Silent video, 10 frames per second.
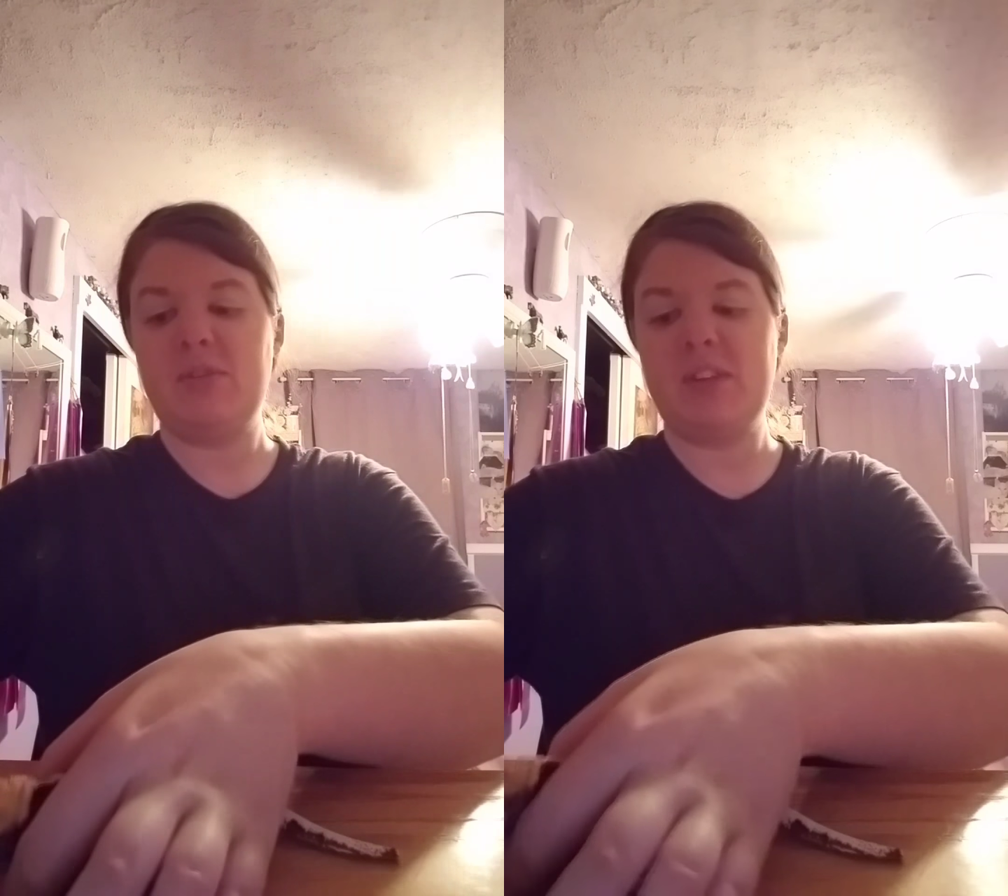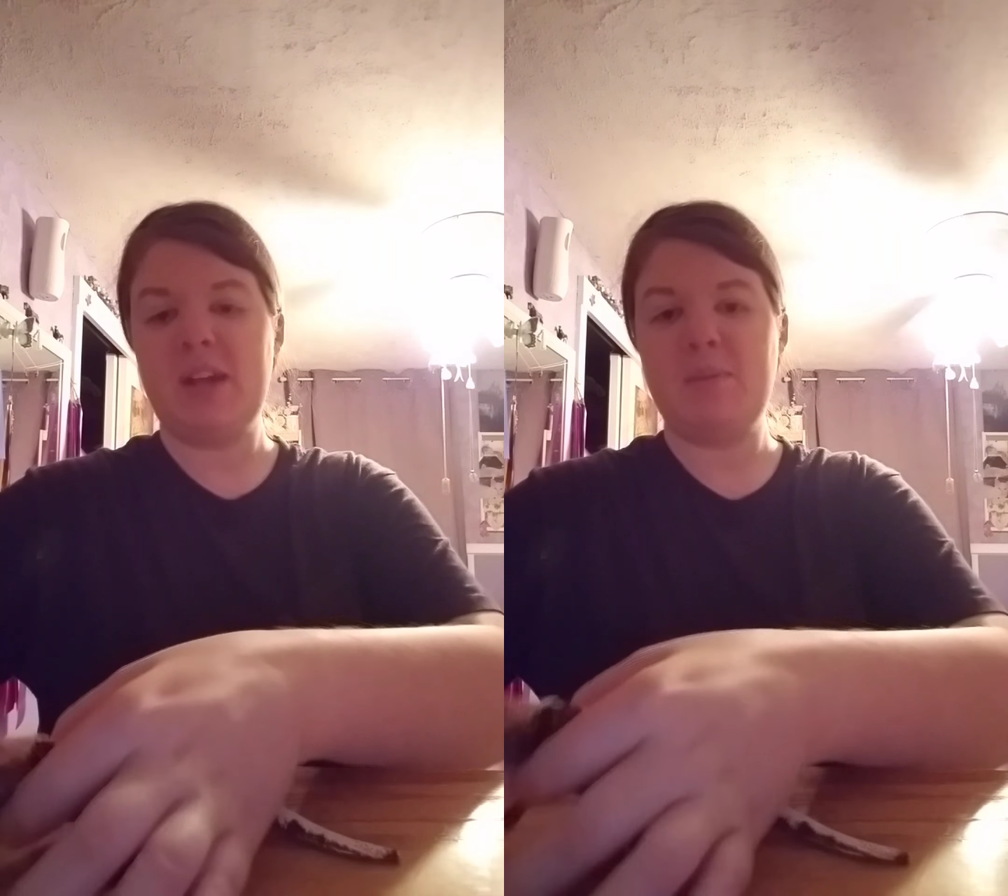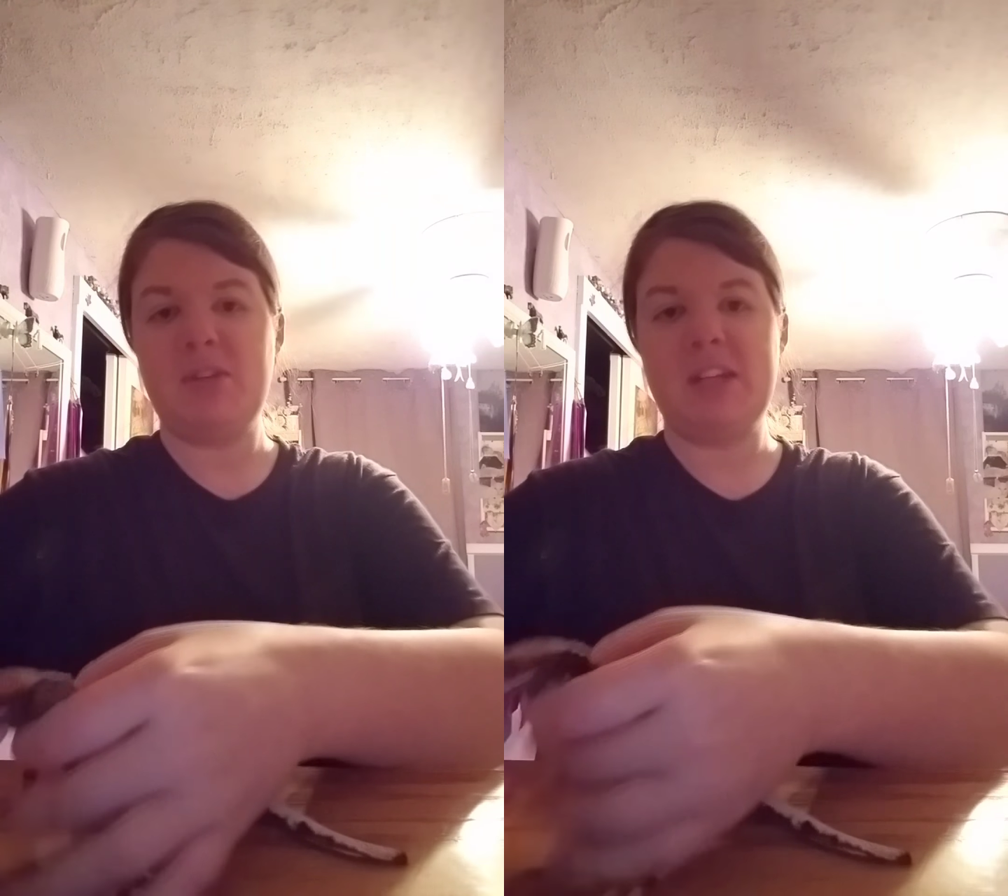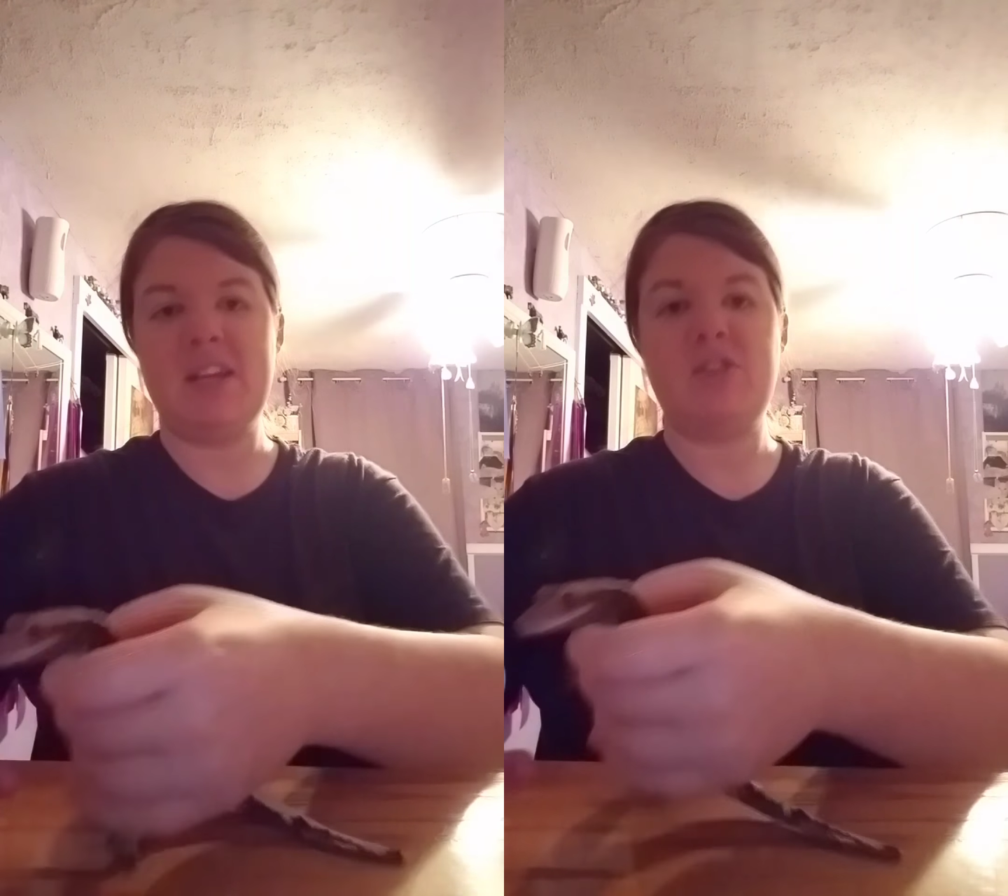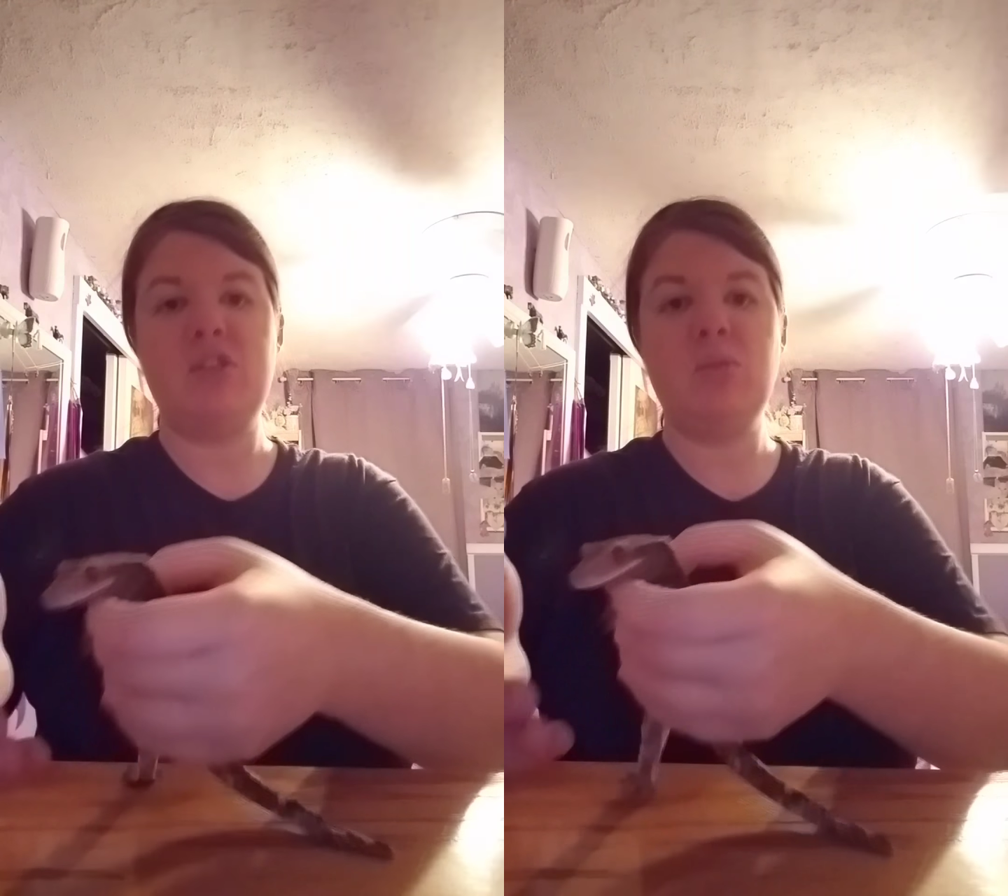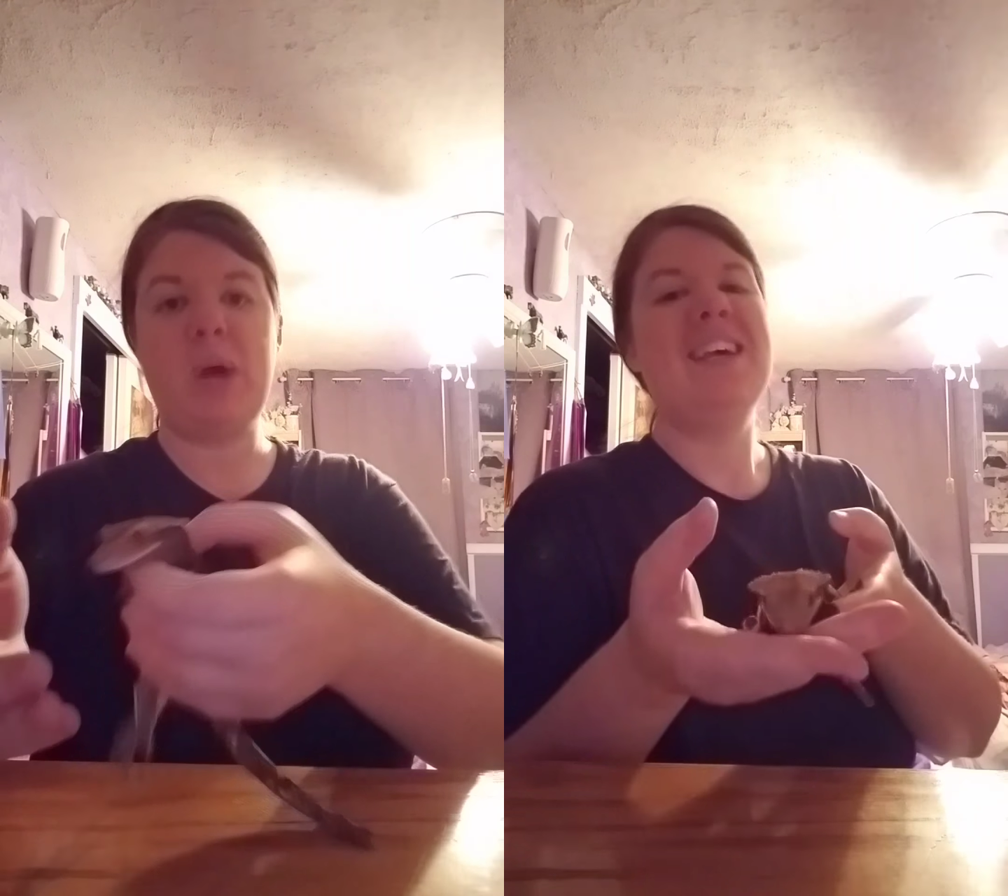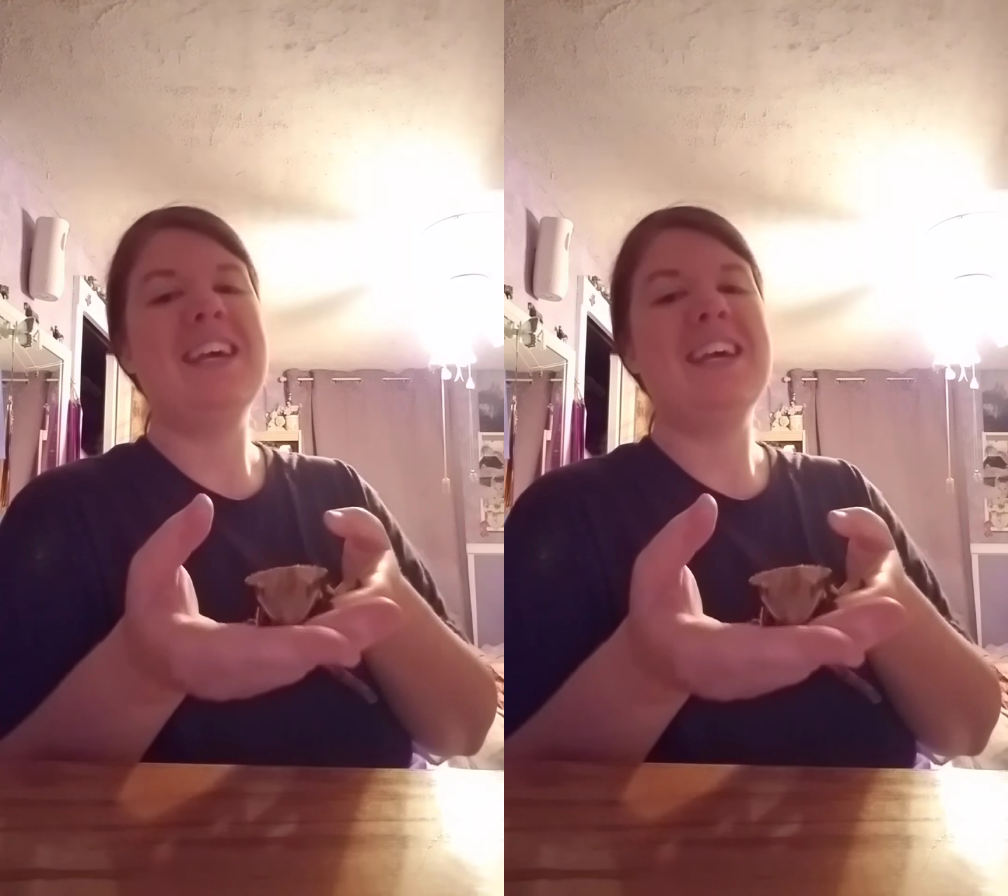for them to get too wet.